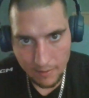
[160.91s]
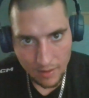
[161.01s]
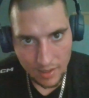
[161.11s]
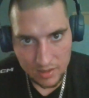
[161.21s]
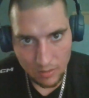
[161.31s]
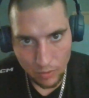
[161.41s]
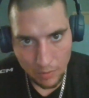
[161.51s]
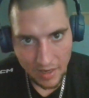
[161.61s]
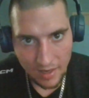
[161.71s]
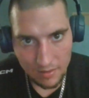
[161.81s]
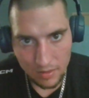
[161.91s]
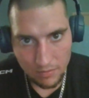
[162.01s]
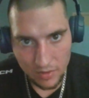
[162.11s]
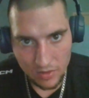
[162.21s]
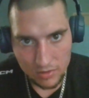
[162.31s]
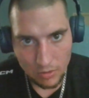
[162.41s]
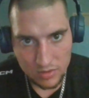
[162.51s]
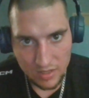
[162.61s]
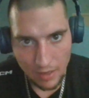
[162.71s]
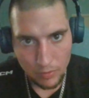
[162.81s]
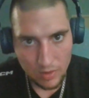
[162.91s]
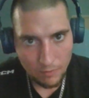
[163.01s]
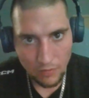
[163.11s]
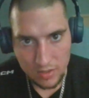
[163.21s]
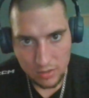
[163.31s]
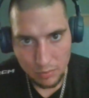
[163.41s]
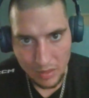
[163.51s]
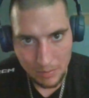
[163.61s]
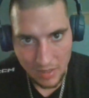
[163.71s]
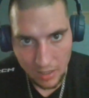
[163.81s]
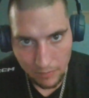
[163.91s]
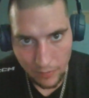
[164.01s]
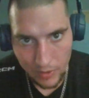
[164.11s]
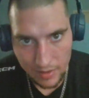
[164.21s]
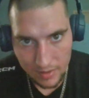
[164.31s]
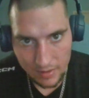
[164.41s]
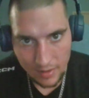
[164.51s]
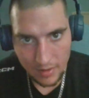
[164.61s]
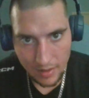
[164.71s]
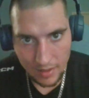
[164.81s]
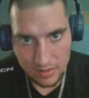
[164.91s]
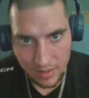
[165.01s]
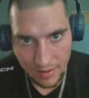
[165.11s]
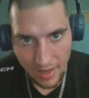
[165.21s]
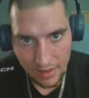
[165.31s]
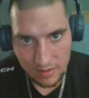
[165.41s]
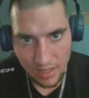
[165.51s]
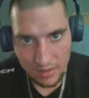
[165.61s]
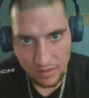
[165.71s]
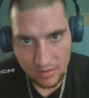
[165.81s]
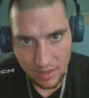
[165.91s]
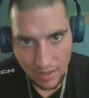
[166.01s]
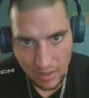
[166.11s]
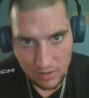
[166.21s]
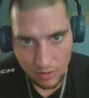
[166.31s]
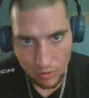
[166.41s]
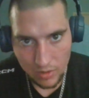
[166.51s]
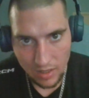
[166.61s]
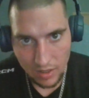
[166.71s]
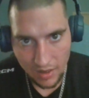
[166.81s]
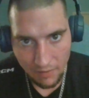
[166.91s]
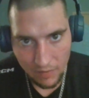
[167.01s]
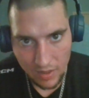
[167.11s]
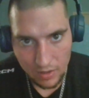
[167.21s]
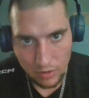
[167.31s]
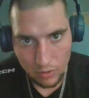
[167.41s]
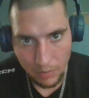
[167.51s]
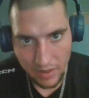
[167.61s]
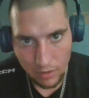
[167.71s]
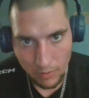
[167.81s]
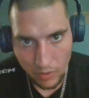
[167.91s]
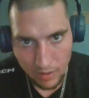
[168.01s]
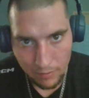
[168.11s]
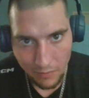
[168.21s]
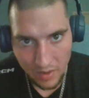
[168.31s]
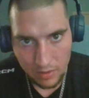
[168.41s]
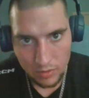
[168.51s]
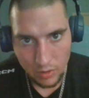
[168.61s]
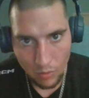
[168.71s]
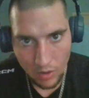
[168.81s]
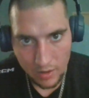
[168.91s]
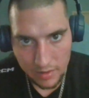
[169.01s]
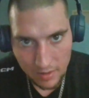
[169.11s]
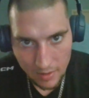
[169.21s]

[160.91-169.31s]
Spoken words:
I said, "Well, man, if there's no safe, what the fuck do you bring me here for?" He said, "Hey, take these keys and go take a car vehicle, pick out whatever vehicle you want."